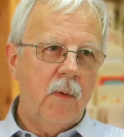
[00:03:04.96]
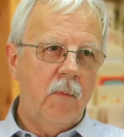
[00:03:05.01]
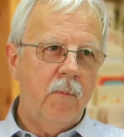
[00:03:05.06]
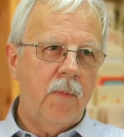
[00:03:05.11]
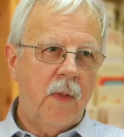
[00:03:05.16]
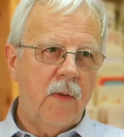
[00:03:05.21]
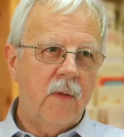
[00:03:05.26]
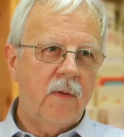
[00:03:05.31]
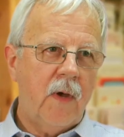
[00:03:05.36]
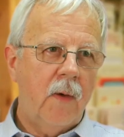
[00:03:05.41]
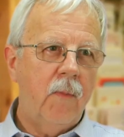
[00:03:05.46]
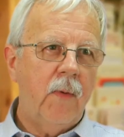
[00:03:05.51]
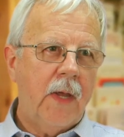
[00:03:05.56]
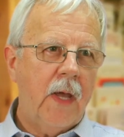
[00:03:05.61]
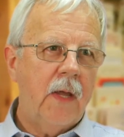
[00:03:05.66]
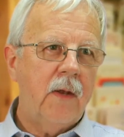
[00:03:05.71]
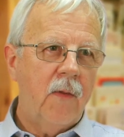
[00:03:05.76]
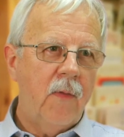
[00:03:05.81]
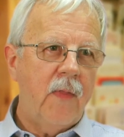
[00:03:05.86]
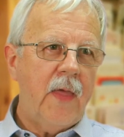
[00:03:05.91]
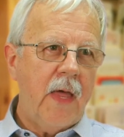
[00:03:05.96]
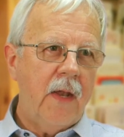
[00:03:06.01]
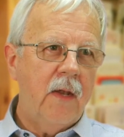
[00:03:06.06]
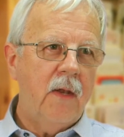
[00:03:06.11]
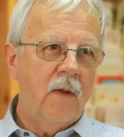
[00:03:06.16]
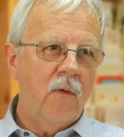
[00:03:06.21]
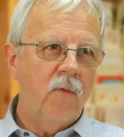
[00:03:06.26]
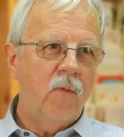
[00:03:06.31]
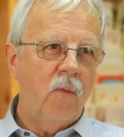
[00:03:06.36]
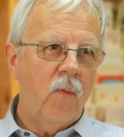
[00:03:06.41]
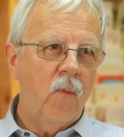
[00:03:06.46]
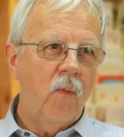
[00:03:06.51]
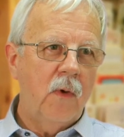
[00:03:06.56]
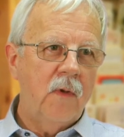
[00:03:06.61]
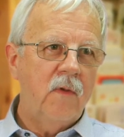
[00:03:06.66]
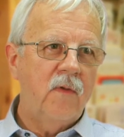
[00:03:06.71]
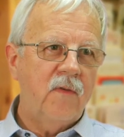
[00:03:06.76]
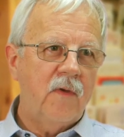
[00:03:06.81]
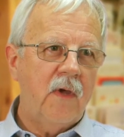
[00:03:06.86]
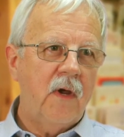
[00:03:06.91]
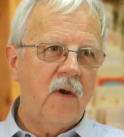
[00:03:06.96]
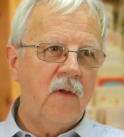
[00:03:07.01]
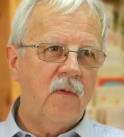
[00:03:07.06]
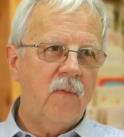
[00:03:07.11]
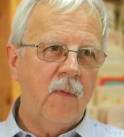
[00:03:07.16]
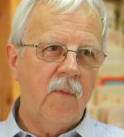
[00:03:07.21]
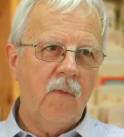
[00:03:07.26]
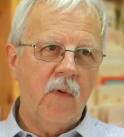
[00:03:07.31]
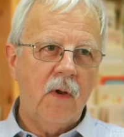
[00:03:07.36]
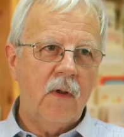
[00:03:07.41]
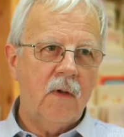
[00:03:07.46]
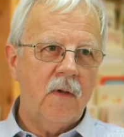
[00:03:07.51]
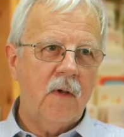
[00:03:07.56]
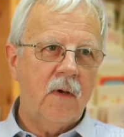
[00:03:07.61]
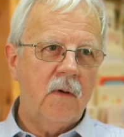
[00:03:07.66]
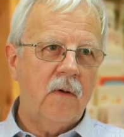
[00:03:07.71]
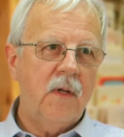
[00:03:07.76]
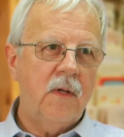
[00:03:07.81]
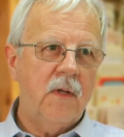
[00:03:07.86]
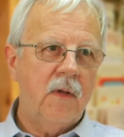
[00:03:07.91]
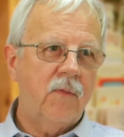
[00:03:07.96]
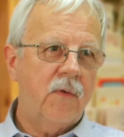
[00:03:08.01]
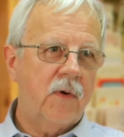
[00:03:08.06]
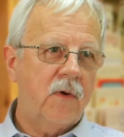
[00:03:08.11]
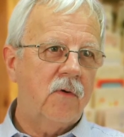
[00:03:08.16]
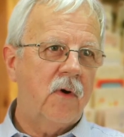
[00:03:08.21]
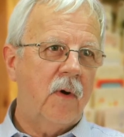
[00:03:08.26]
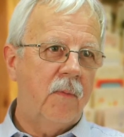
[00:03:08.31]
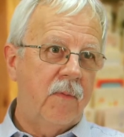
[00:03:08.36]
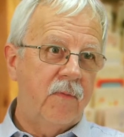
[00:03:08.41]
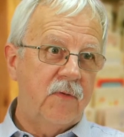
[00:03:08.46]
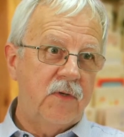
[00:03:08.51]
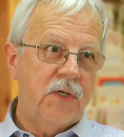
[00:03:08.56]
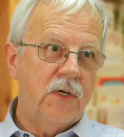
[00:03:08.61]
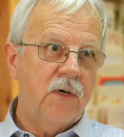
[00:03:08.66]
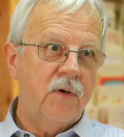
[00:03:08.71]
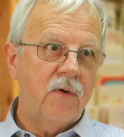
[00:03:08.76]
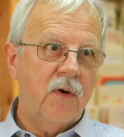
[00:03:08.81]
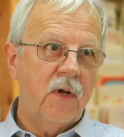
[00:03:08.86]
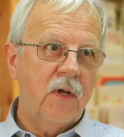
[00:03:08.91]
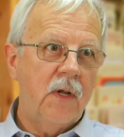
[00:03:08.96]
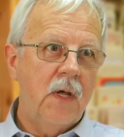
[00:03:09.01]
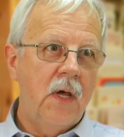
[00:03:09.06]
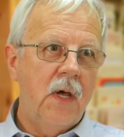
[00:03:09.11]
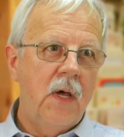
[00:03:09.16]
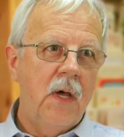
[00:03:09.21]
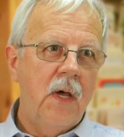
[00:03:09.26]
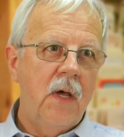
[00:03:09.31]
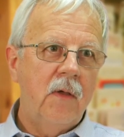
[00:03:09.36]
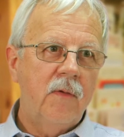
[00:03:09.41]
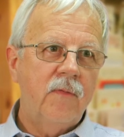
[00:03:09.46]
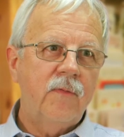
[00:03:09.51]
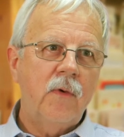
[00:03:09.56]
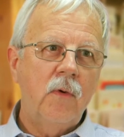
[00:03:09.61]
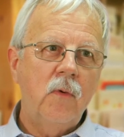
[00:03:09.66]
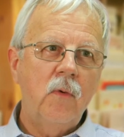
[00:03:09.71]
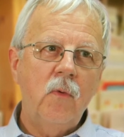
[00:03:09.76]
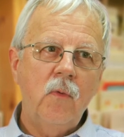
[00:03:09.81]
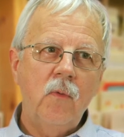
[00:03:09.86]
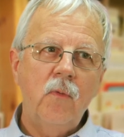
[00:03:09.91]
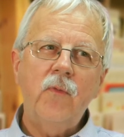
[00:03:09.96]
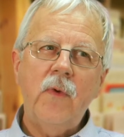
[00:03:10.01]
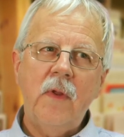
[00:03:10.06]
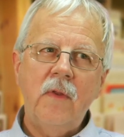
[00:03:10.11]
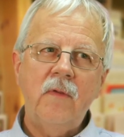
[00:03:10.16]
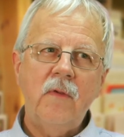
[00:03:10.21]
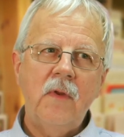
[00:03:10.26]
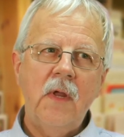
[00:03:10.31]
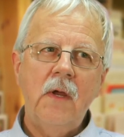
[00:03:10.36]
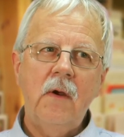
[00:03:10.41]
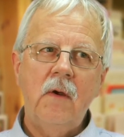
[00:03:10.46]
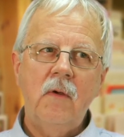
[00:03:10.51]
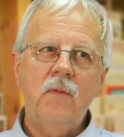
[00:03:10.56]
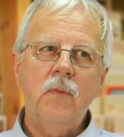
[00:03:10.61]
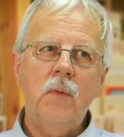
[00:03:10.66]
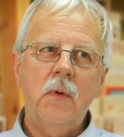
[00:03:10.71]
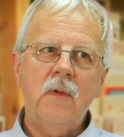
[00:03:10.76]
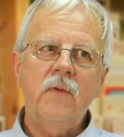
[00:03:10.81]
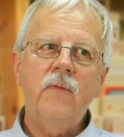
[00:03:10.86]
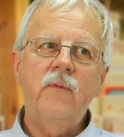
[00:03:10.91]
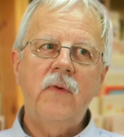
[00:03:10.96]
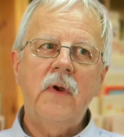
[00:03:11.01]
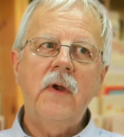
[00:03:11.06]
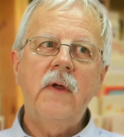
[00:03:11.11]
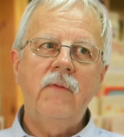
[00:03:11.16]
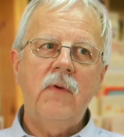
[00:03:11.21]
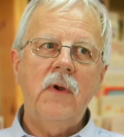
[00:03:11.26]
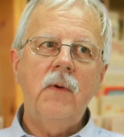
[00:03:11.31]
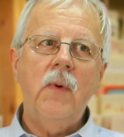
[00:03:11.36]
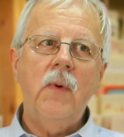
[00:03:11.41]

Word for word: by the time we get to the end of one series, we've got a totally different crop of children. So Friends and Heroes works very, very